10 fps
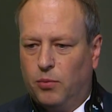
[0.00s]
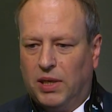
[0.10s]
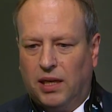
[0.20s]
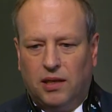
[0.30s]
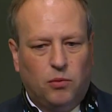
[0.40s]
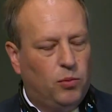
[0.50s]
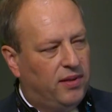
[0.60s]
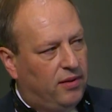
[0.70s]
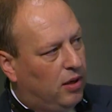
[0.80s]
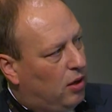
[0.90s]
We can,
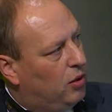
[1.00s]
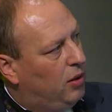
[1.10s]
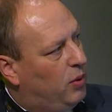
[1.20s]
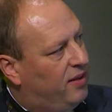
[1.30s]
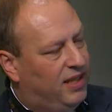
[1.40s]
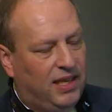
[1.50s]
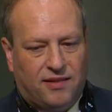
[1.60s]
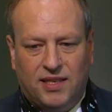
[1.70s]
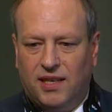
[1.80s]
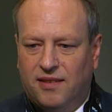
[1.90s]
only with these
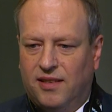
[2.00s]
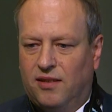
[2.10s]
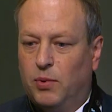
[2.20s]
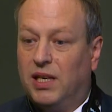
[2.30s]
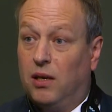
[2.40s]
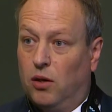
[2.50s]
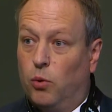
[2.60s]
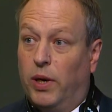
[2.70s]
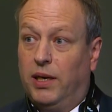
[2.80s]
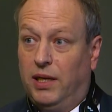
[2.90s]
data sets, we can
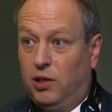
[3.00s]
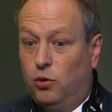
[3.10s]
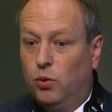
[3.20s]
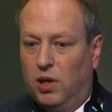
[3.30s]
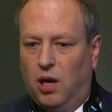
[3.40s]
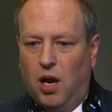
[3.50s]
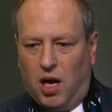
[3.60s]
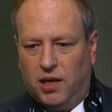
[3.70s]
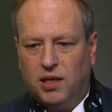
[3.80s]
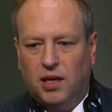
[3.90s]
already do a
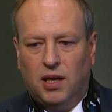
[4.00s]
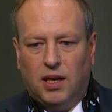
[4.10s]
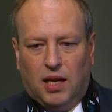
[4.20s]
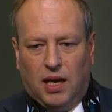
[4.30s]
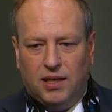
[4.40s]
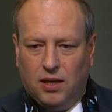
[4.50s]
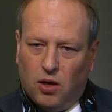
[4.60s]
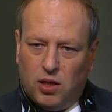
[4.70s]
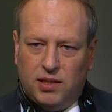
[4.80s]
lot. And all